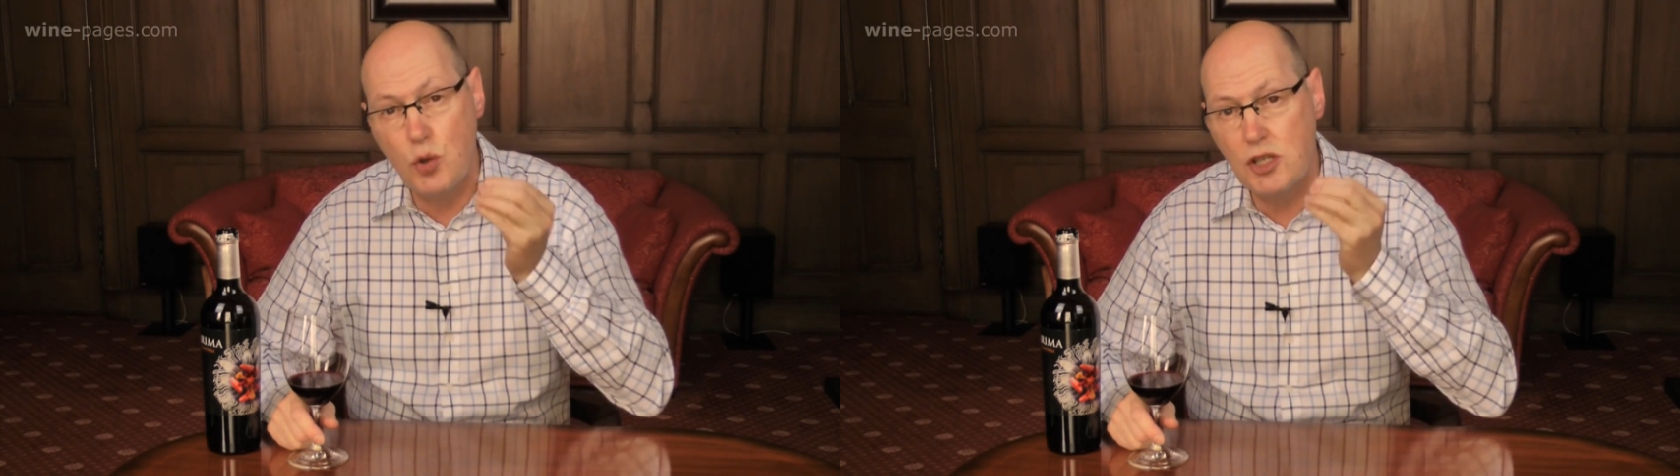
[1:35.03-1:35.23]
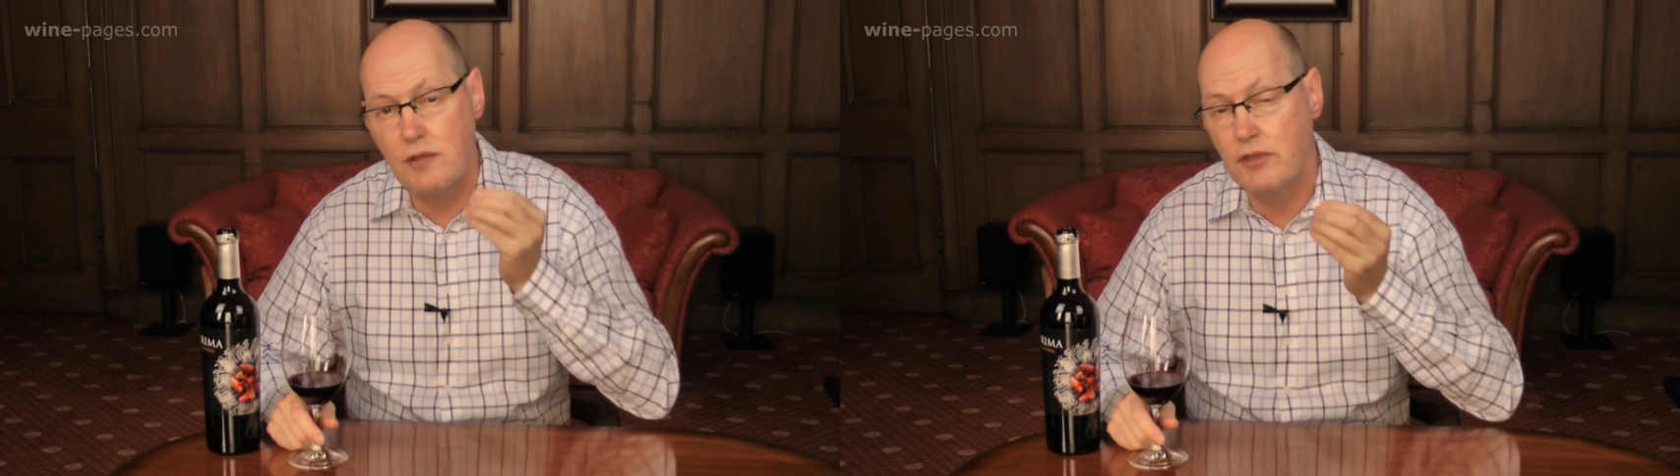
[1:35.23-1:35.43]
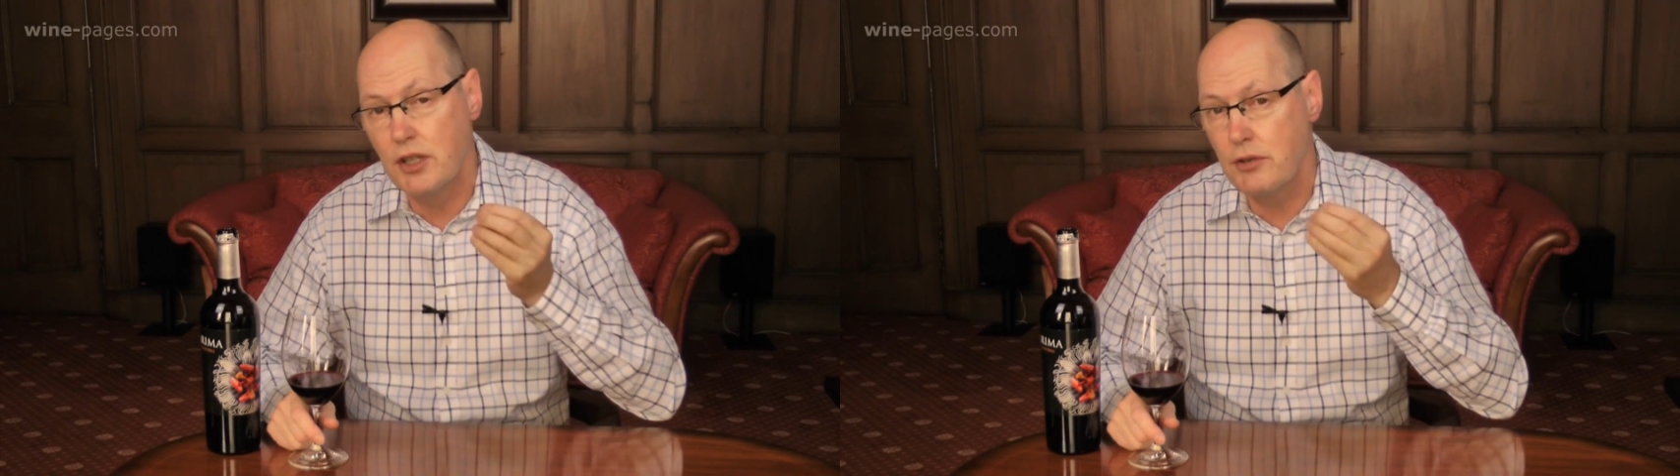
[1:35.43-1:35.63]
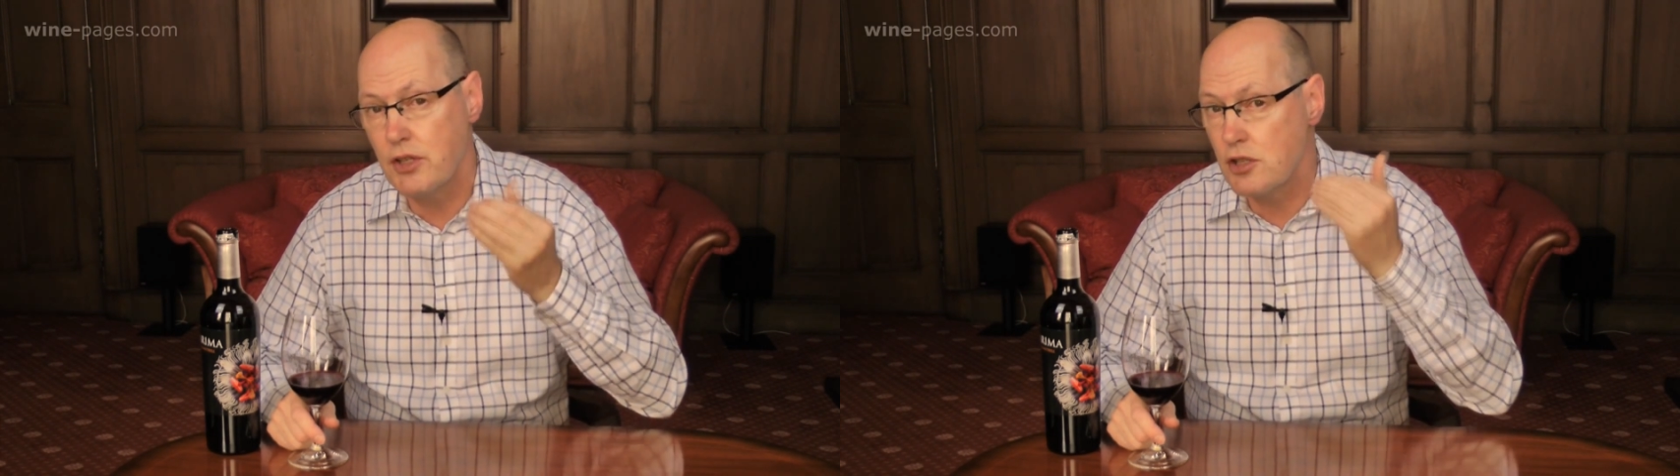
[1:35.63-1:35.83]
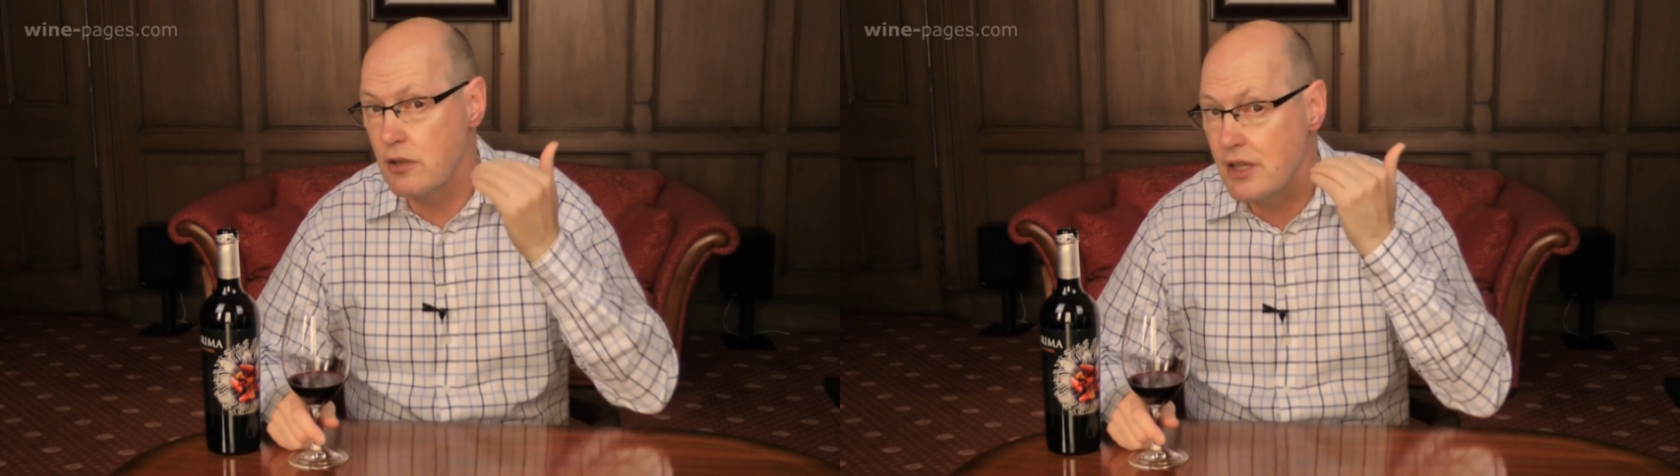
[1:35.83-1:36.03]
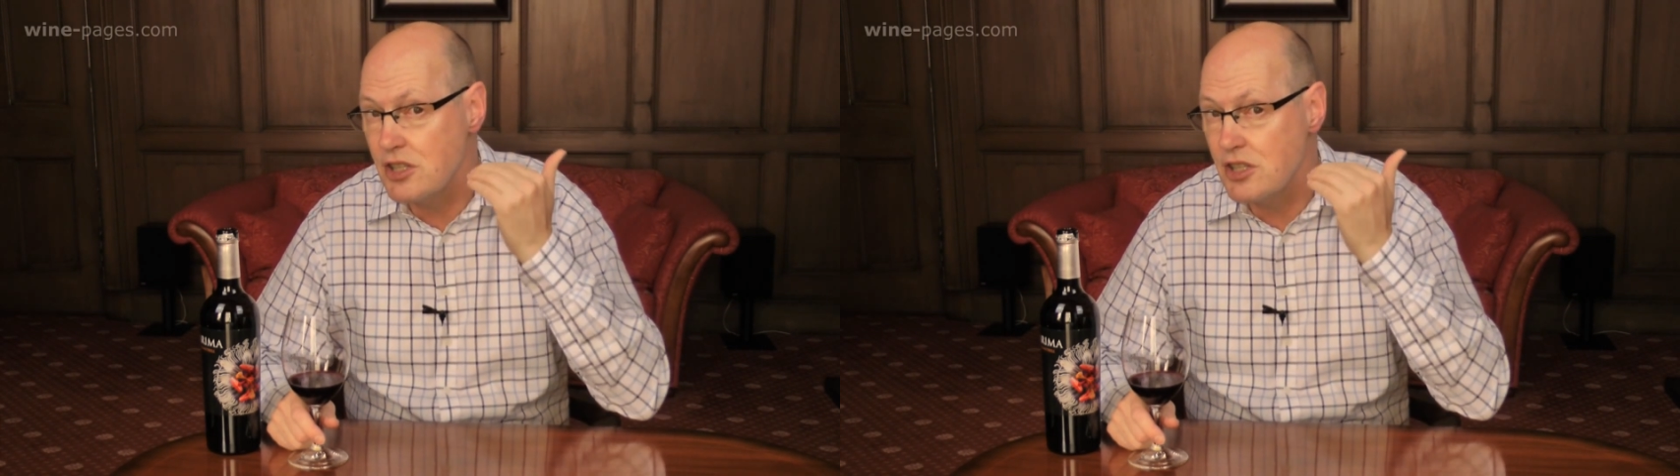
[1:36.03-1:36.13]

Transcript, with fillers: twist of licorice to the